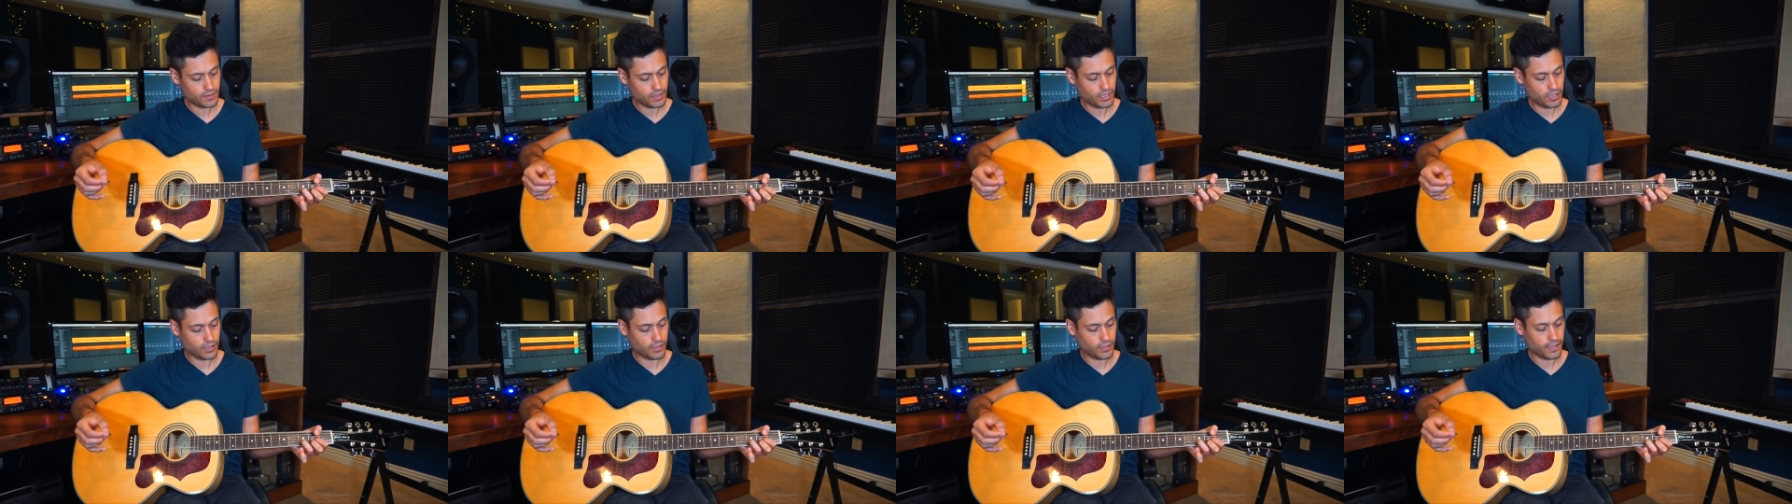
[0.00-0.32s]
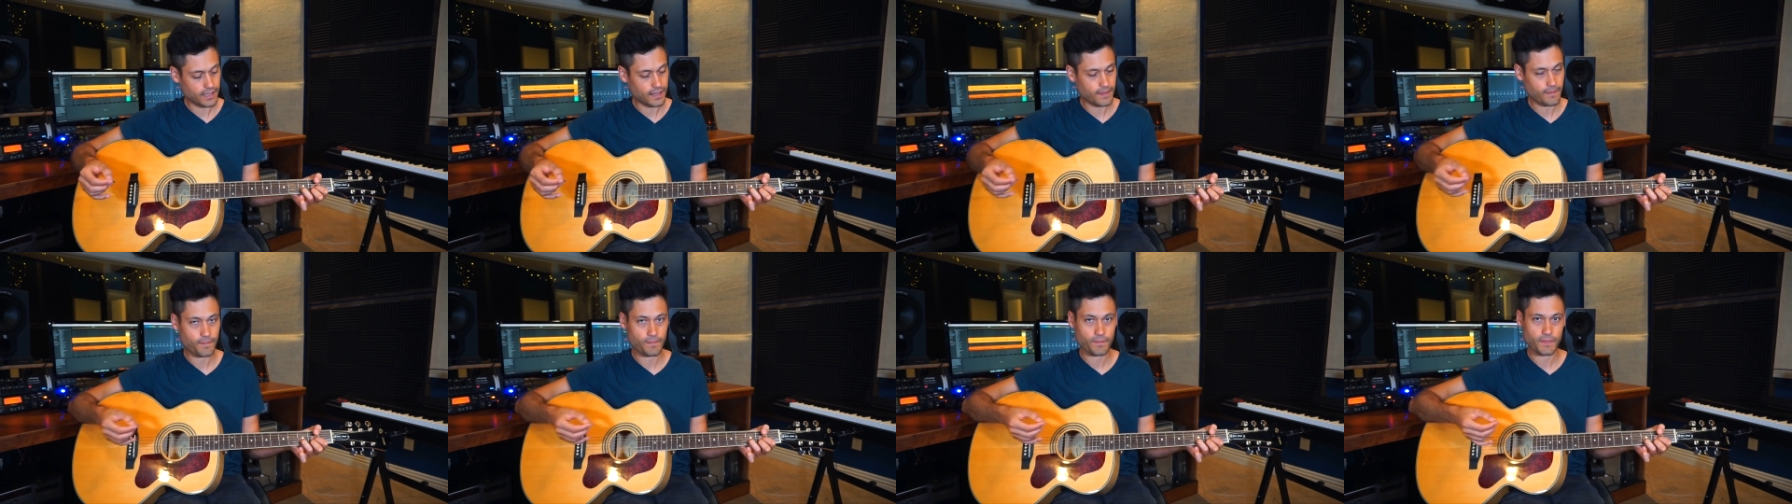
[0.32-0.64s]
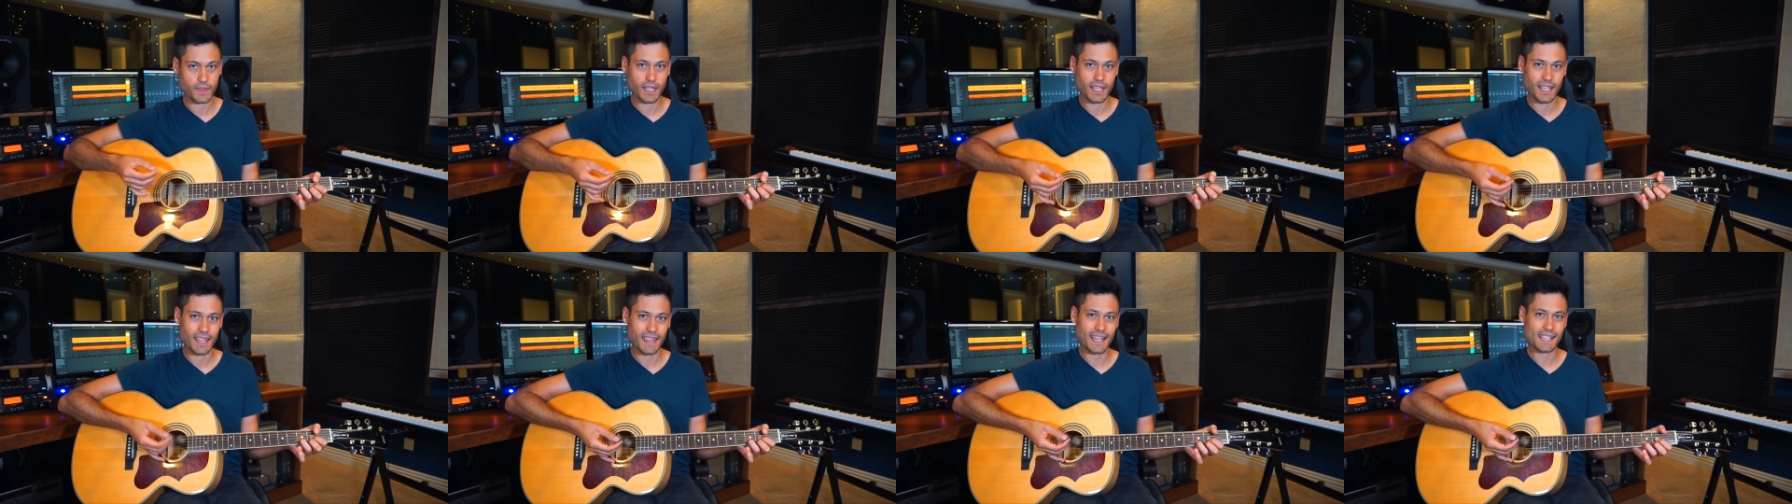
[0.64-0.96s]
Alright,
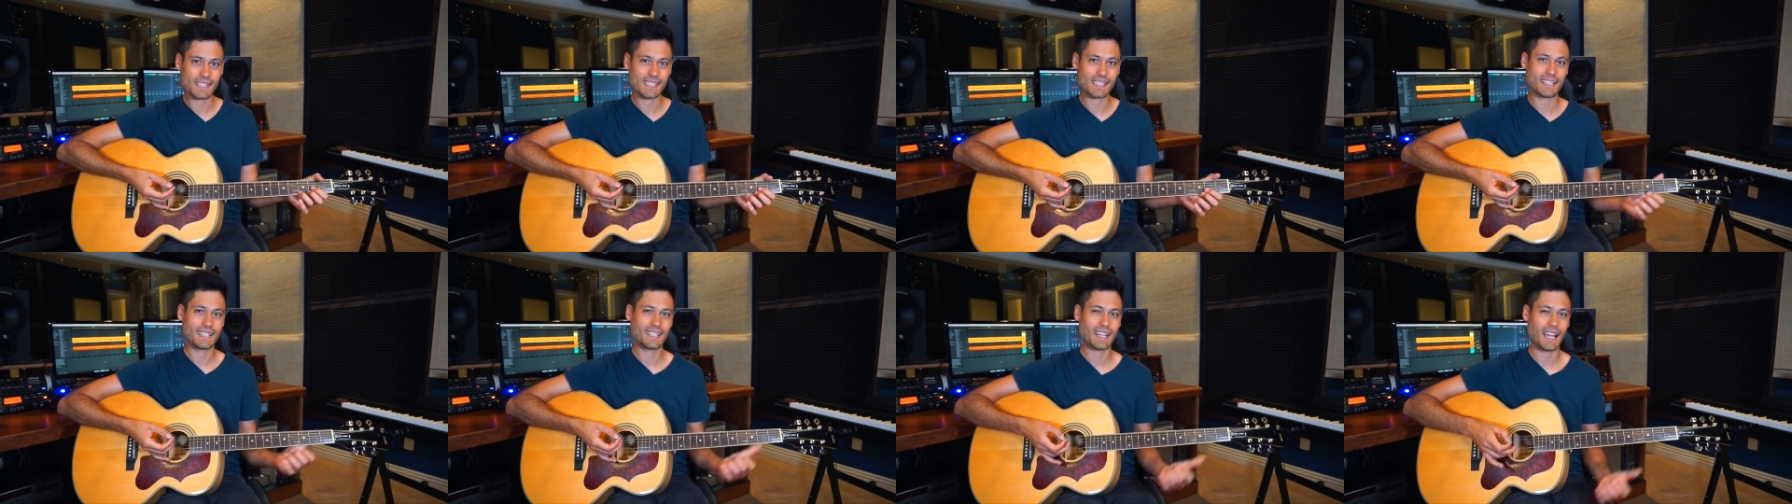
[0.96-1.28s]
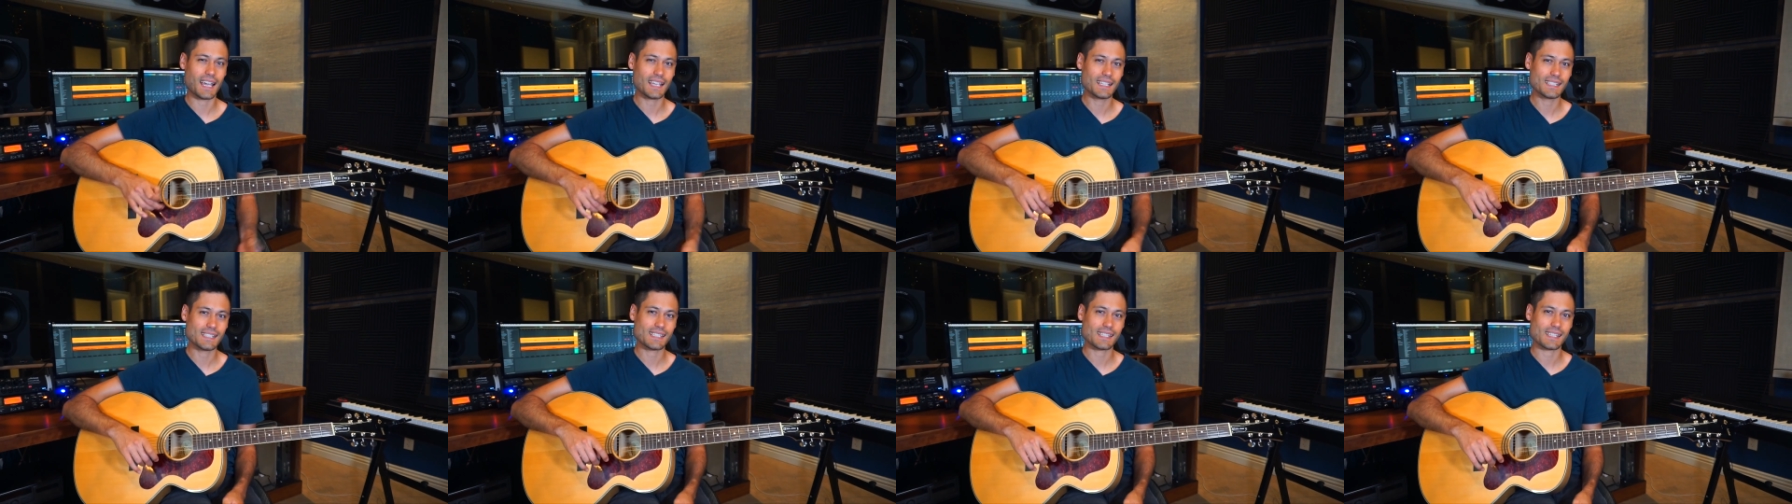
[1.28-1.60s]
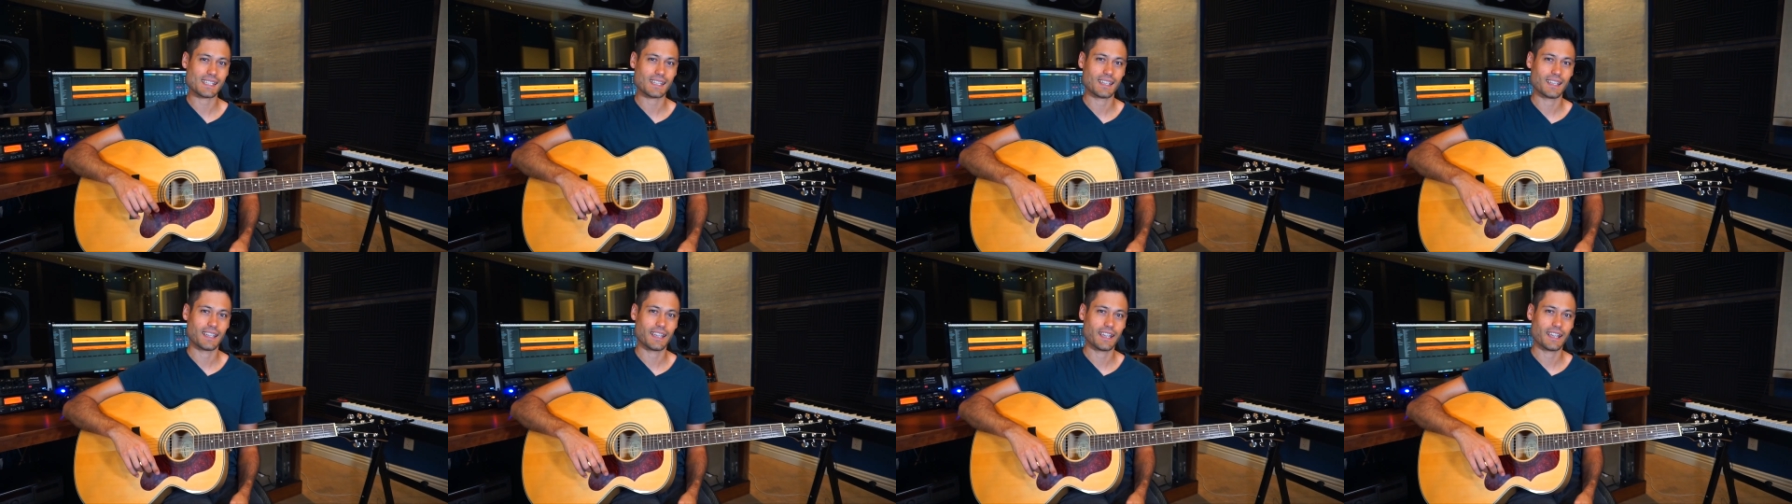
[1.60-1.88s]
that's a nice